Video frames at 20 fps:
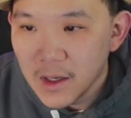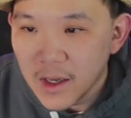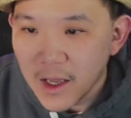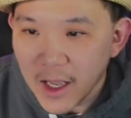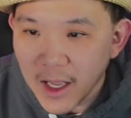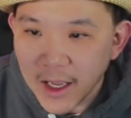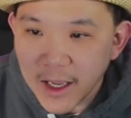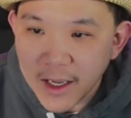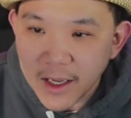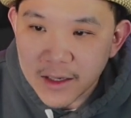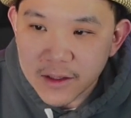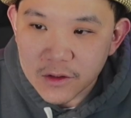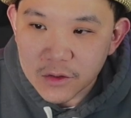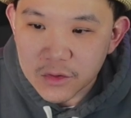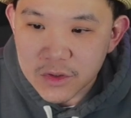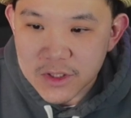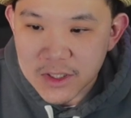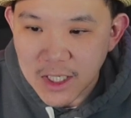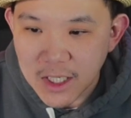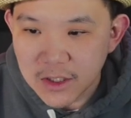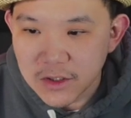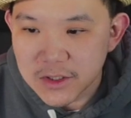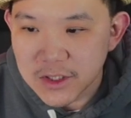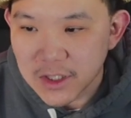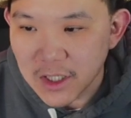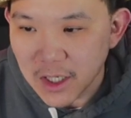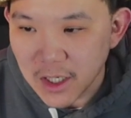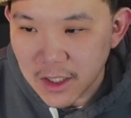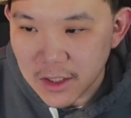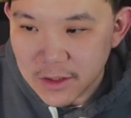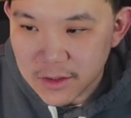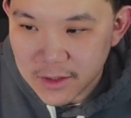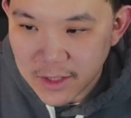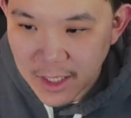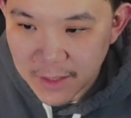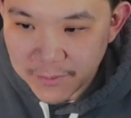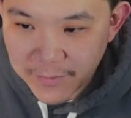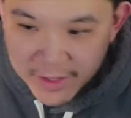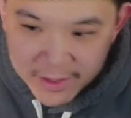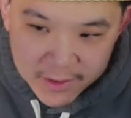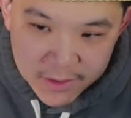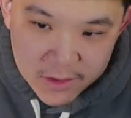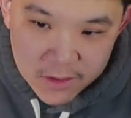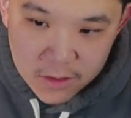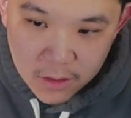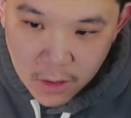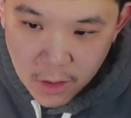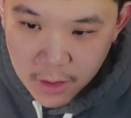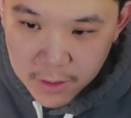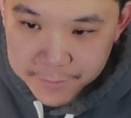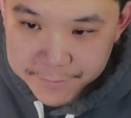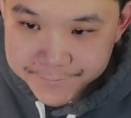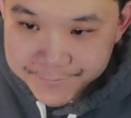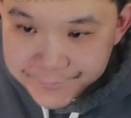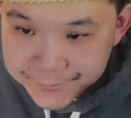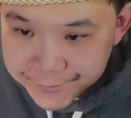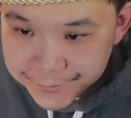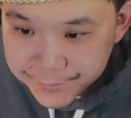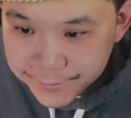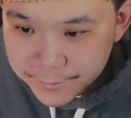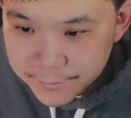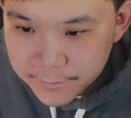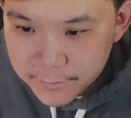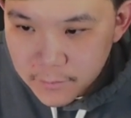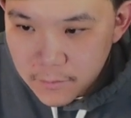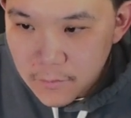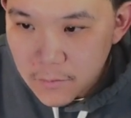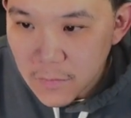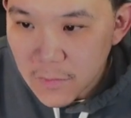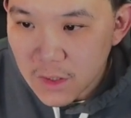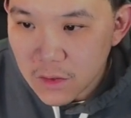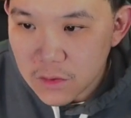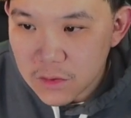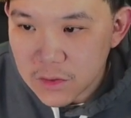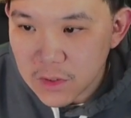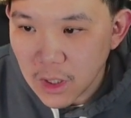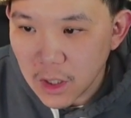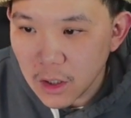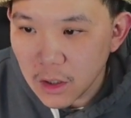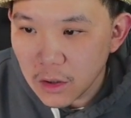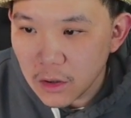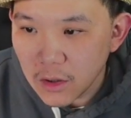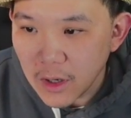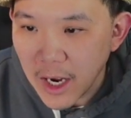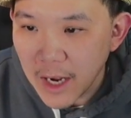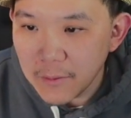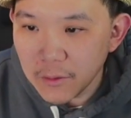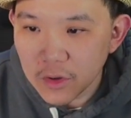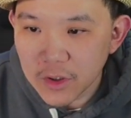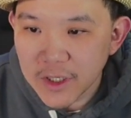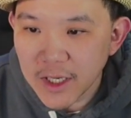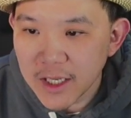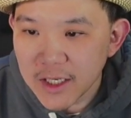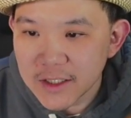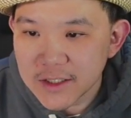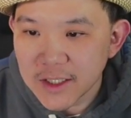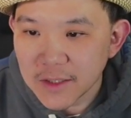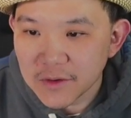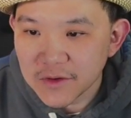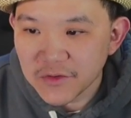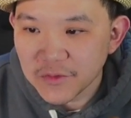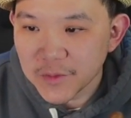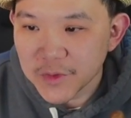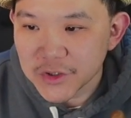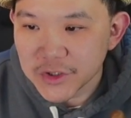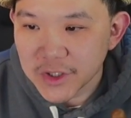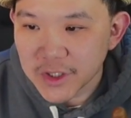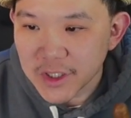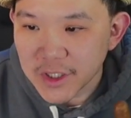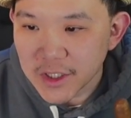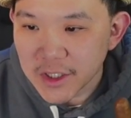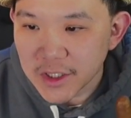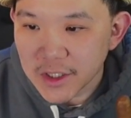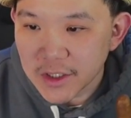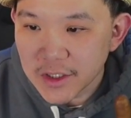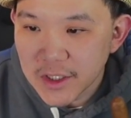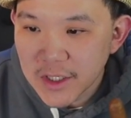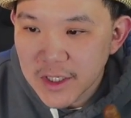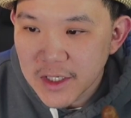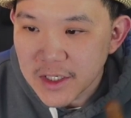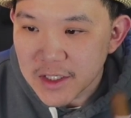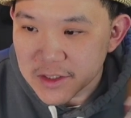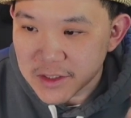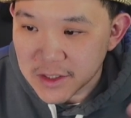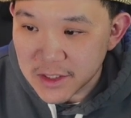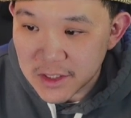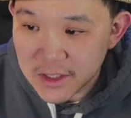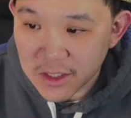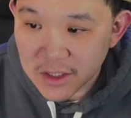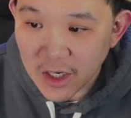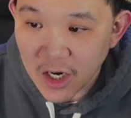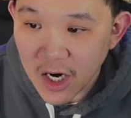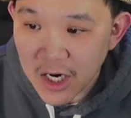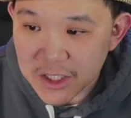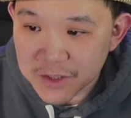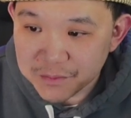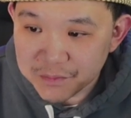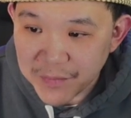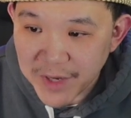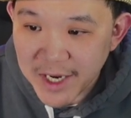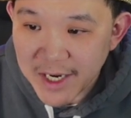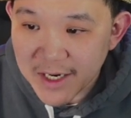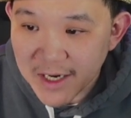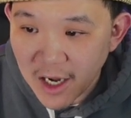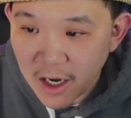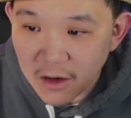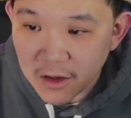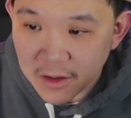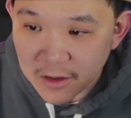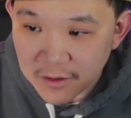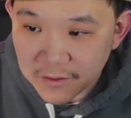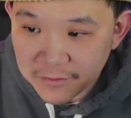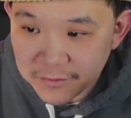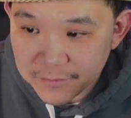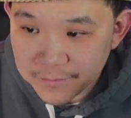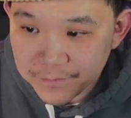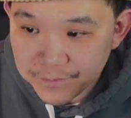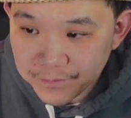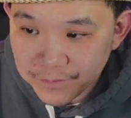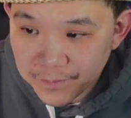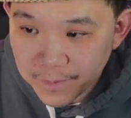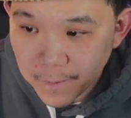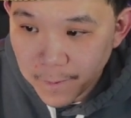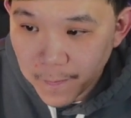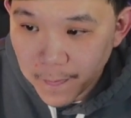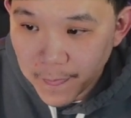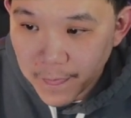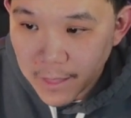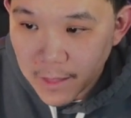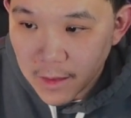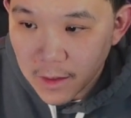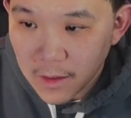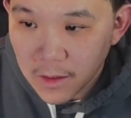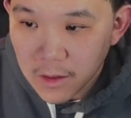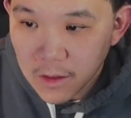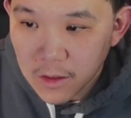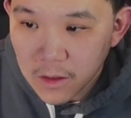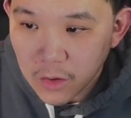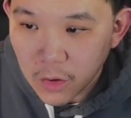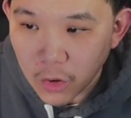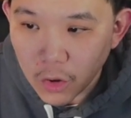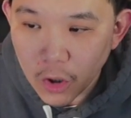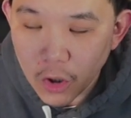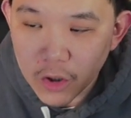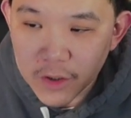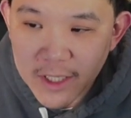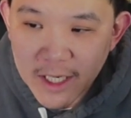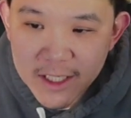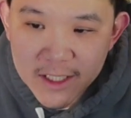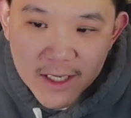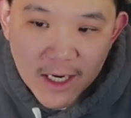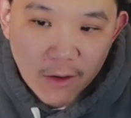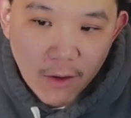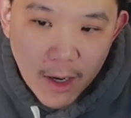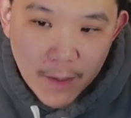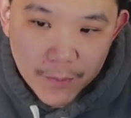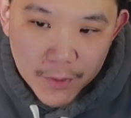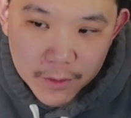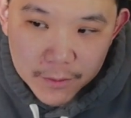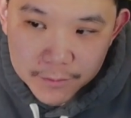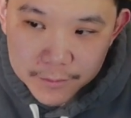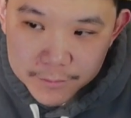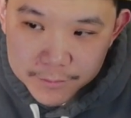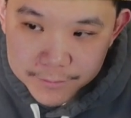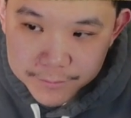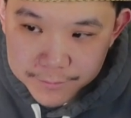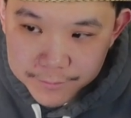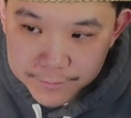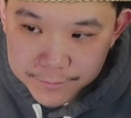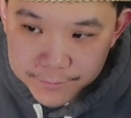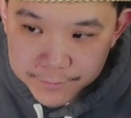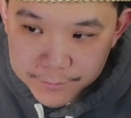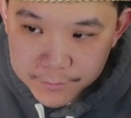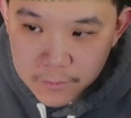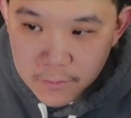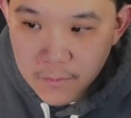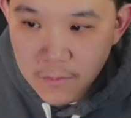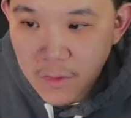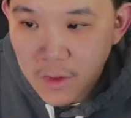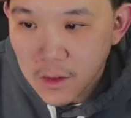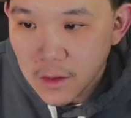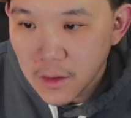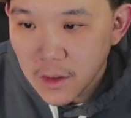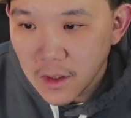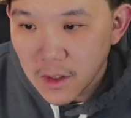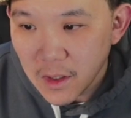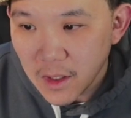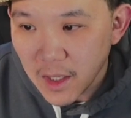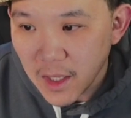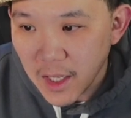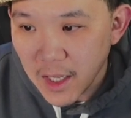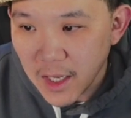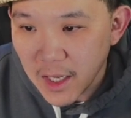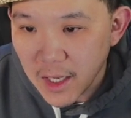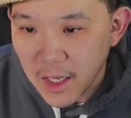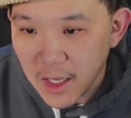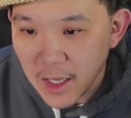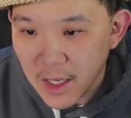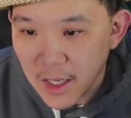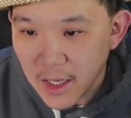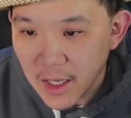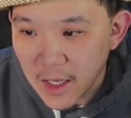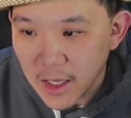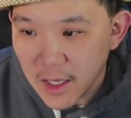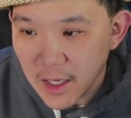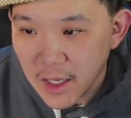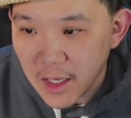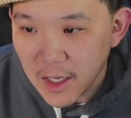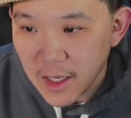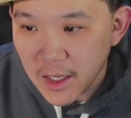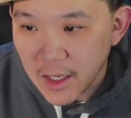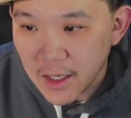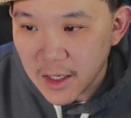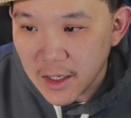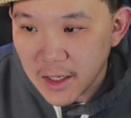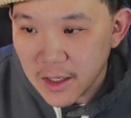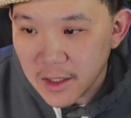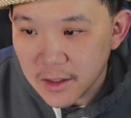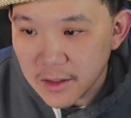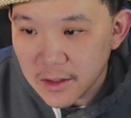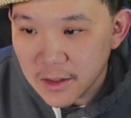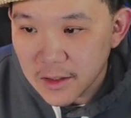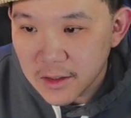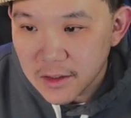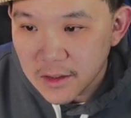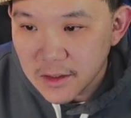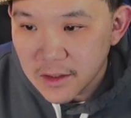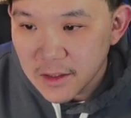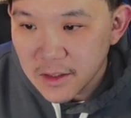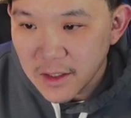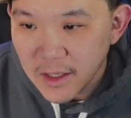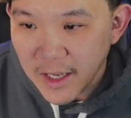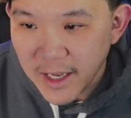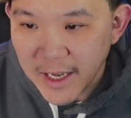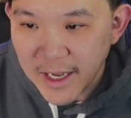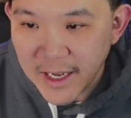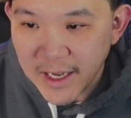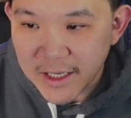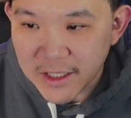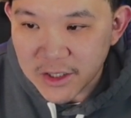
and Luciano Cigar that made this cigar. So I'm looking at some information here. It said this cigar is made out of Corojo ninety-nine wrapper and a